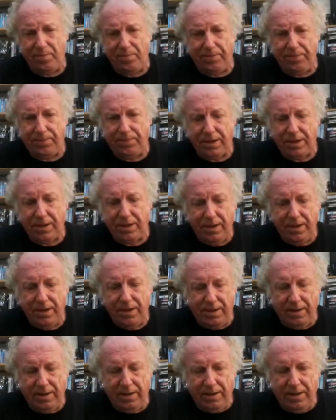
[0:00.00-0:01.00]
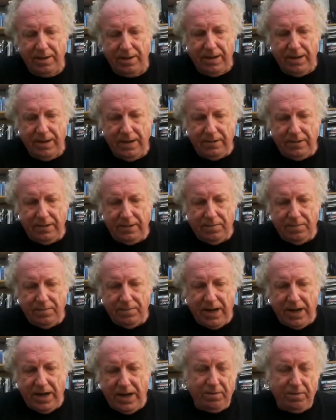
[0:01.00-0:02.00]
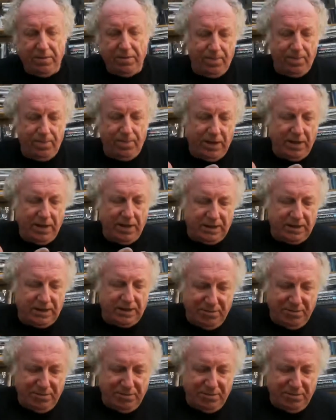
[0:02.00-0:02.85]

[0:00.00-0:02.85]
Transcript: Okay, all right, and now, and so subsequent,